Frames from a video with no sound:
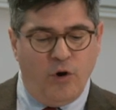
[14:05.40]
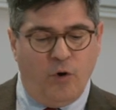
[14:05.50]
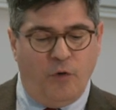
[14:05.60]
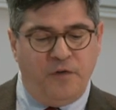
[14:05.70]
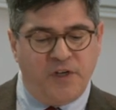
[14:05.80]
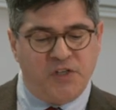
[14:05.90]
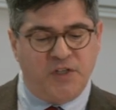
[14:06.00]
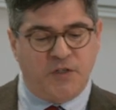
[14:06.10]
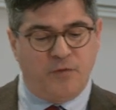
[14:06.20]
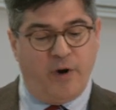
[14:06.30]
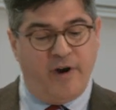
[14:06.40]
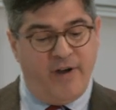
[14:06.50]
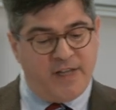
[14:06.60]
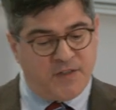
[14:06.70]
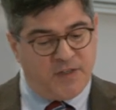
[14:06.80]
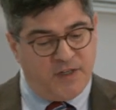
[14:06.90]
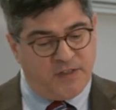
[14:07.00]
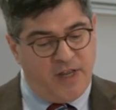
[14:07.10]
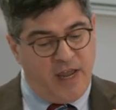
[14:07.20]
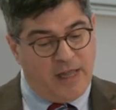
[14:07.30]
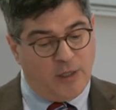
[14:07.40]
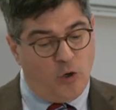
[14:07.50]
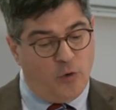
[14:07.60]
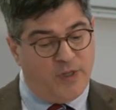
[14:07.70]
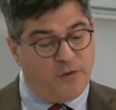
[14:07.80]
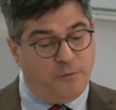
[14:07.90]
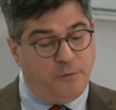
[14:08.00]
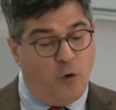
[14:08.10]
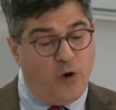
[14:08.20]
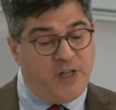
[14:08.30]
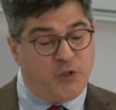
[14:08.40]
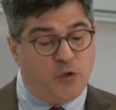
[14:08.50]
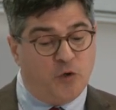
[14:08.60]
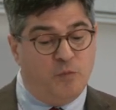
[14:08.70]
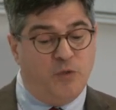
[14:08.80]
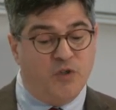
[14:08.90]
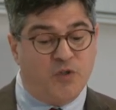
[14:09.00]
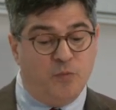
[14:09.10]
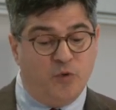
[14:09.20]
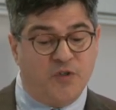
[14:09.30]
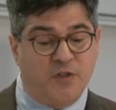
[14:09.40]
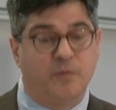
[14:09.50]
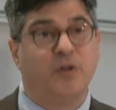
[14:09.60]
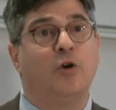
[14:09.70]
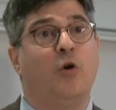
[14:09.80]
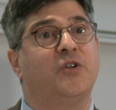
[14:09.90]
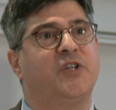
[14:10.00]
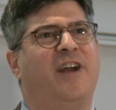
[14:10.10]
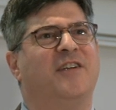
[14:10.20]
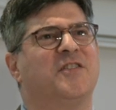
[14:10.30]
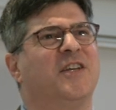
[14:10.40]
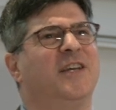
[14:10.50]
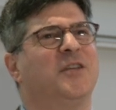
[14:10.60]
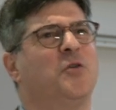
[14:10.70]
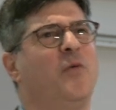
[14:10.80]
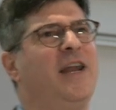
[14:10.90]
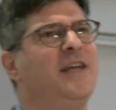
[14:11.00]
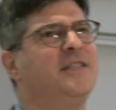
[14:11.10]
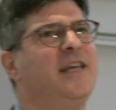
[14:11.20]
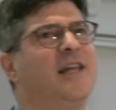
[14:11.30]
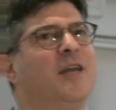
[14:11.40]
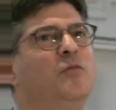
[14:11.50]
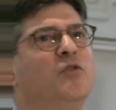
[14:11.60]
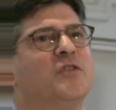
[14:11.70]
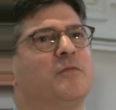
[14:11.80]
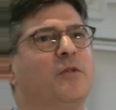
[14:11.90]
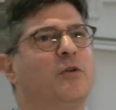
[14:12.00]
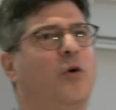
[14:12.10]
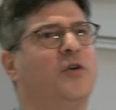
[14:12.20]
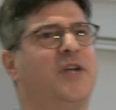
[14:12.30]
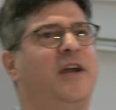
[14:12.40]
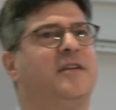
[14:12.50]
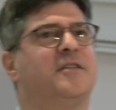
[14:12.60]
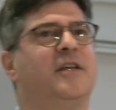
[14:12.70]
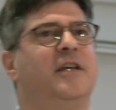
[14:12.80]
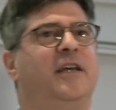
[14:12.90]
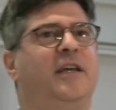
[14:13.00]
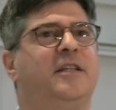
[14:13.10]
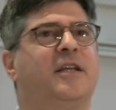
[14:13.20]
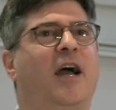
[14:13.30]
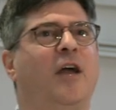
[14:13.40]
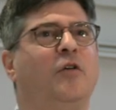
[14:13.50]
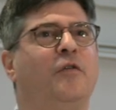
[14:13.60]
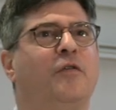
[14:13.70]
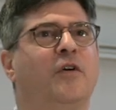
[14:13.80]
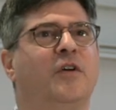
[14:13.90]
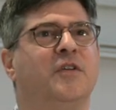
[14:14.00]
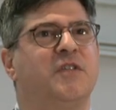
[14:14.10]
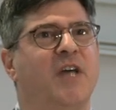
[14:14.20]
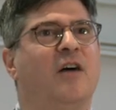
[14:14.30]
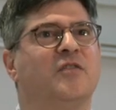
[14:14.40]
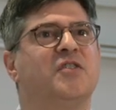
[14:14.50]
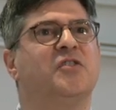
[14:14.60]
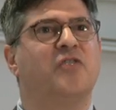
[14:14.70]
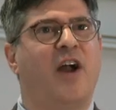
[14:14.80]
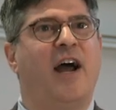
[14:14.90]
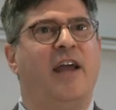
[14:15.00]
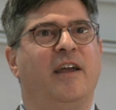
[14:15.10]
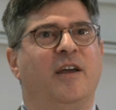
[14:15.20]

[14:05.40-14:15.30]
officials were arrested along with 42 municipal co-chairs. So when I say like municipal co-chairs, it kind of sounds dry.